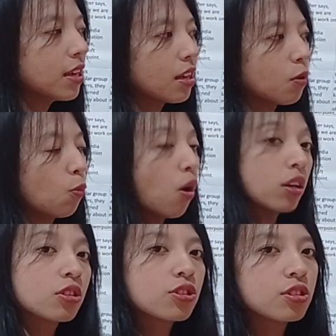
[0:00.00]

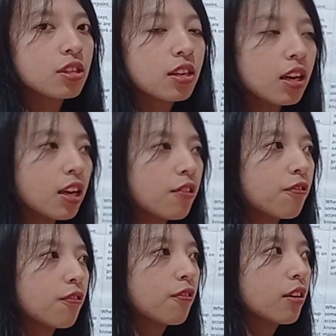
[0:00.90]
watched
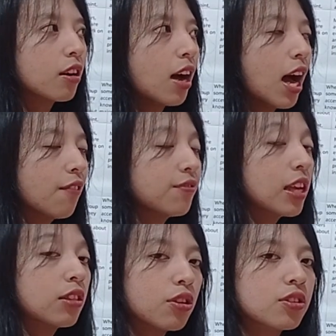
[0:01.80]
if have they
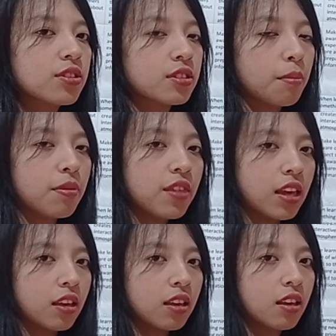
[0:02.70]
learned something,
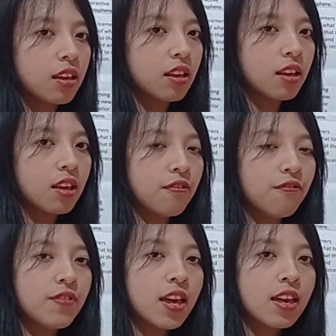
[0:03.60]
if
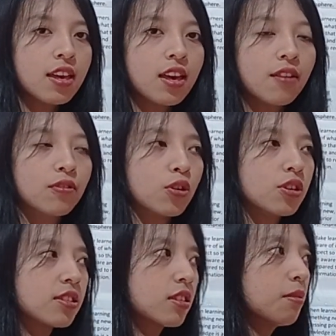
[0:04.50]
they have learned
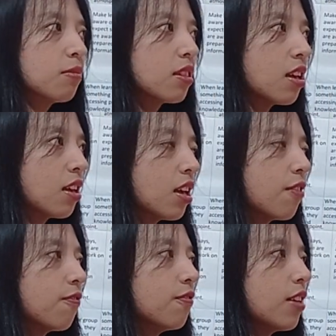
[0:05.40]
something,
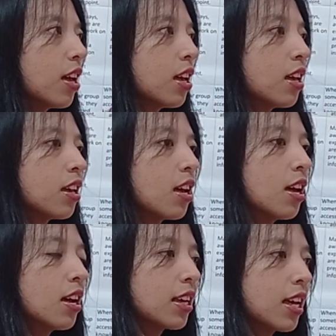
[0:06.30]
if they
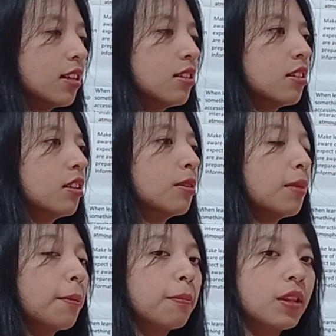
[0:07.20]
can
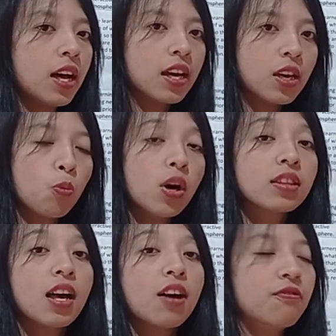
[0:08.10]
apply what
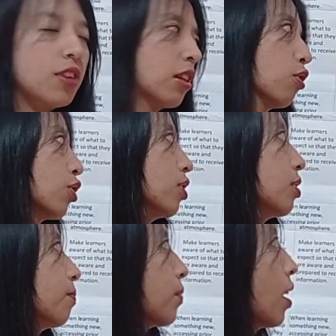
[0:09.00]
have they learned.
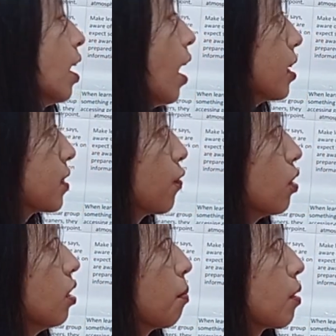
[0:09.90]
As for
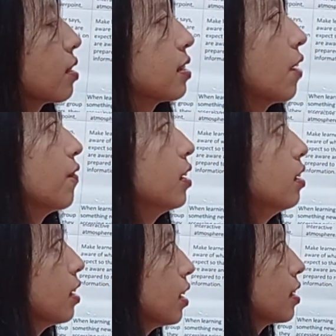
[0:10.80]
number 7,
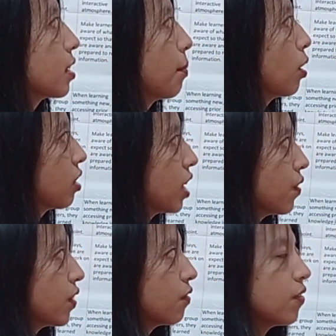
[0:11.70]
it's about giving
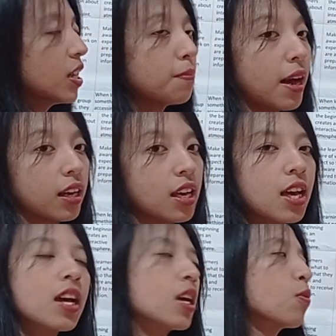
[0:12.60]
feedback,
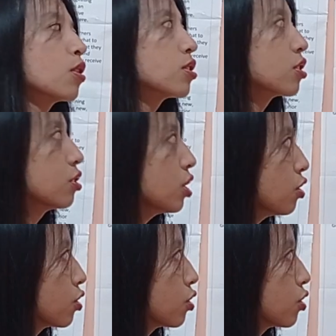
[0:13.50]
in which the teacher